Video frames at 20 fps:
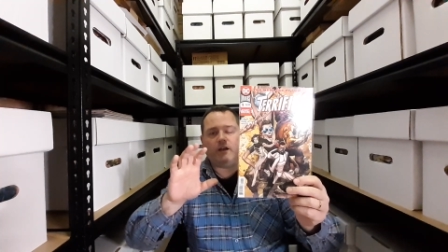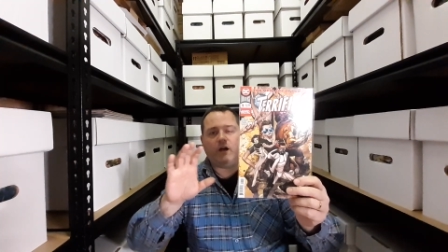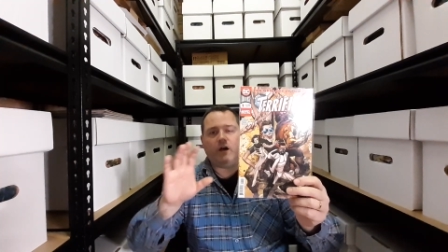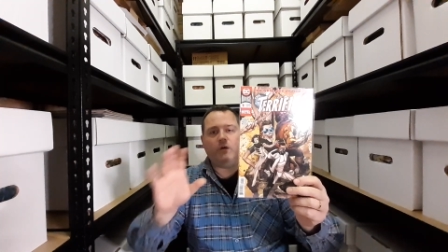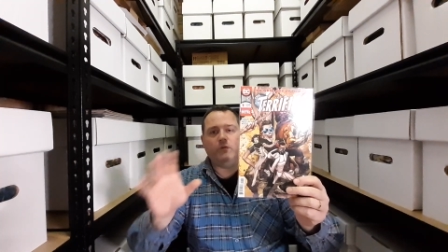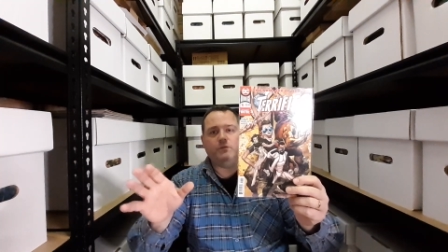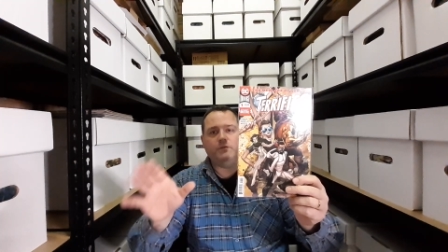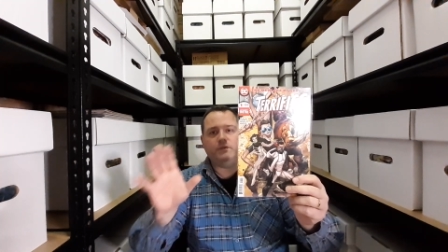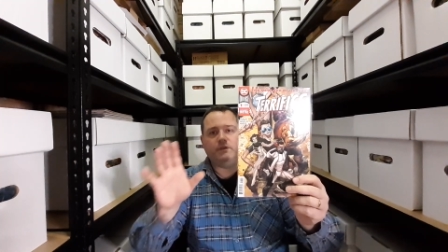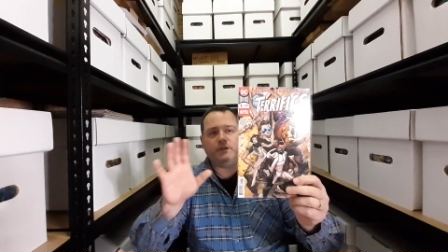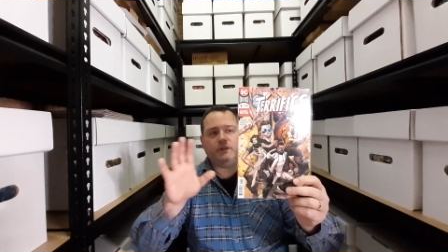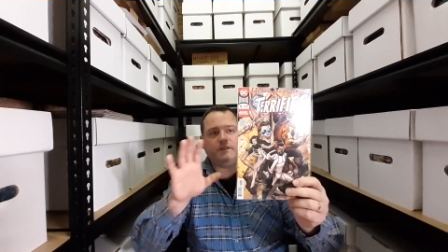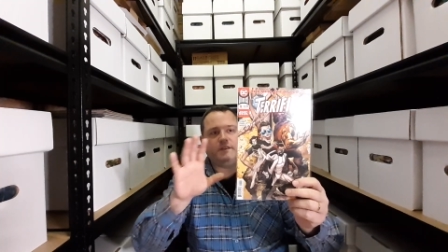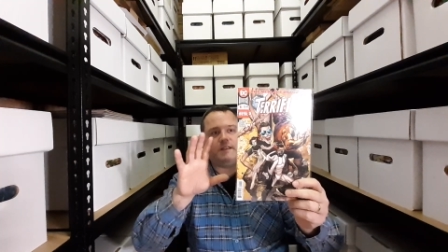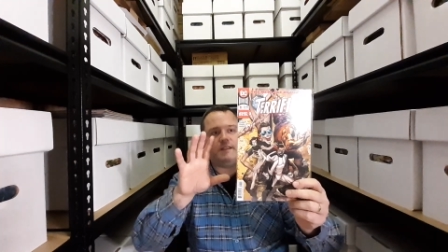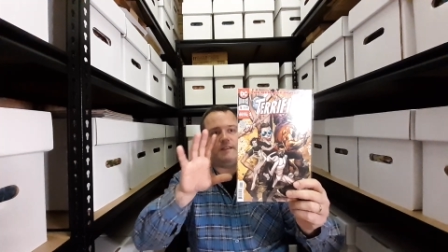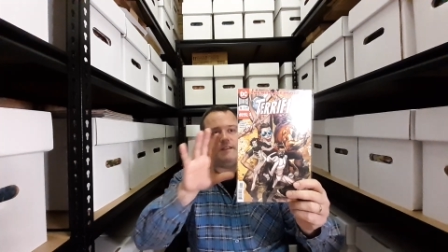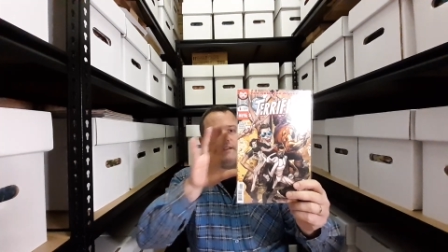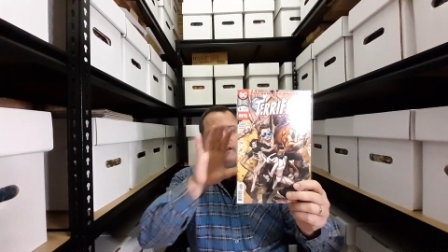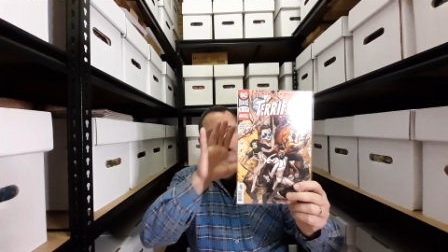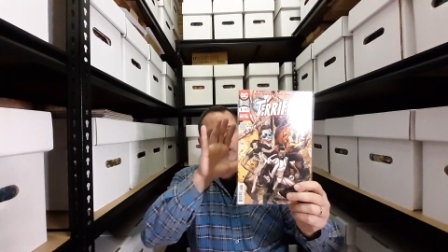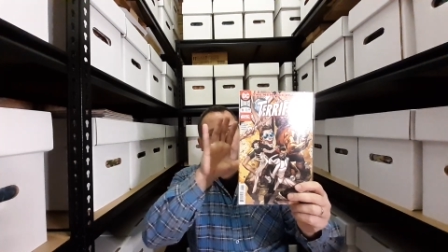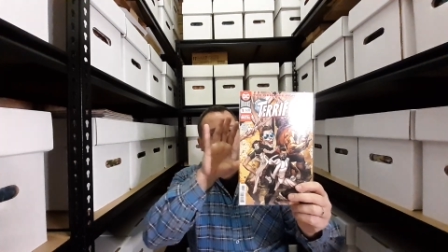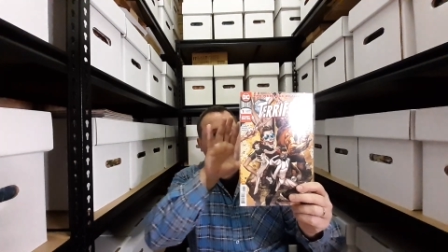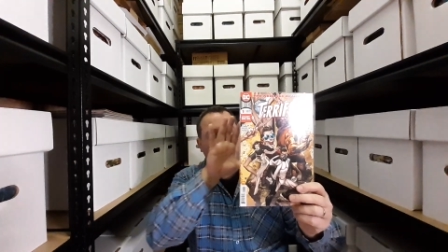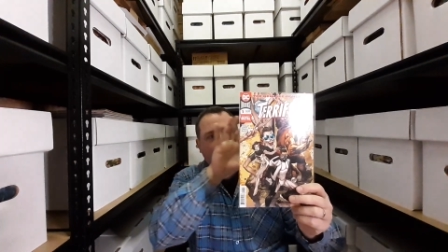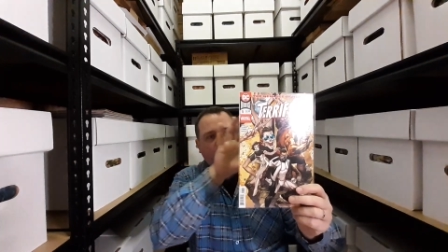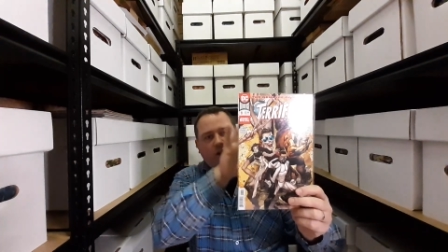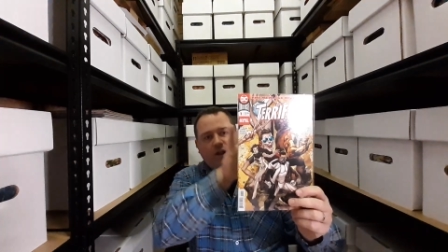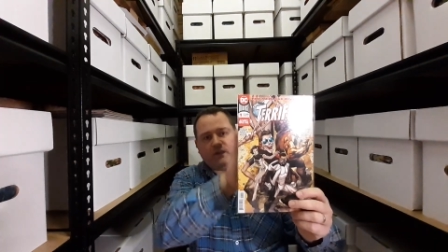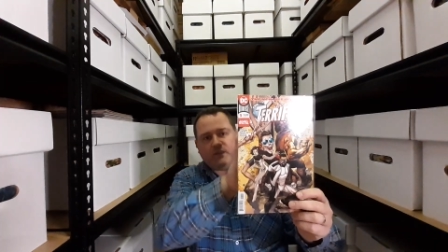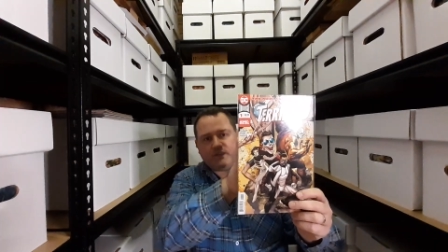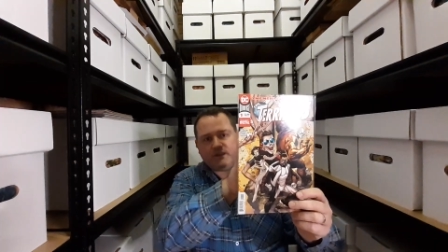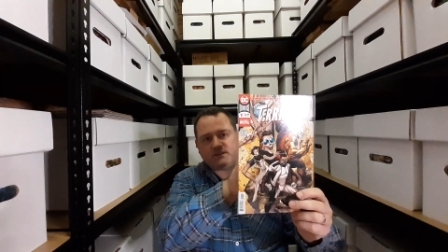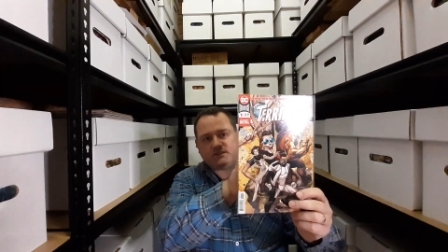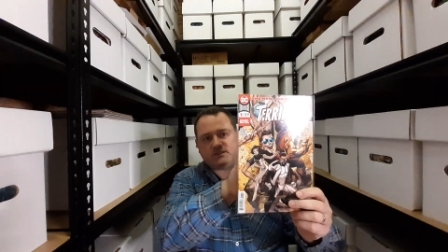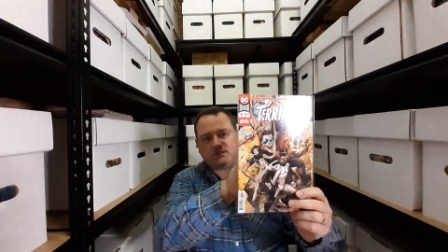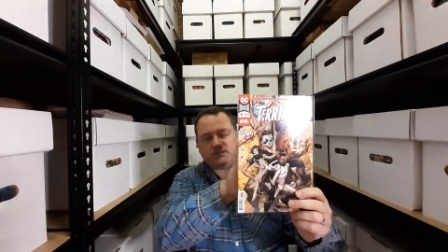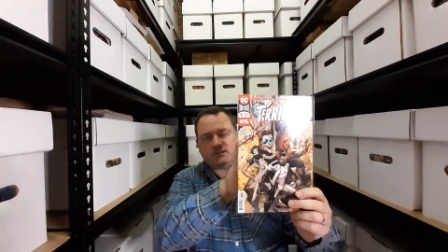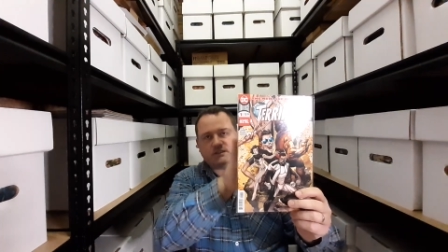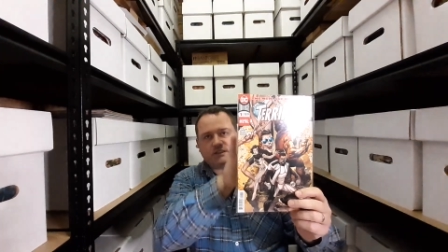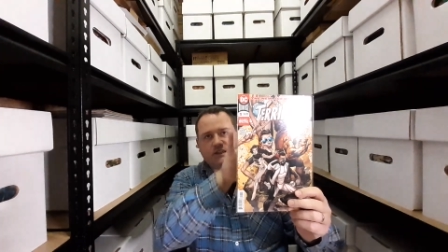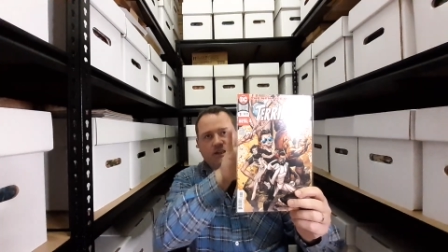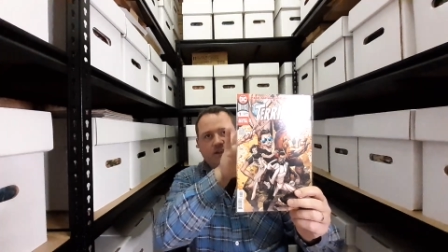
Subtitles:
I would buy this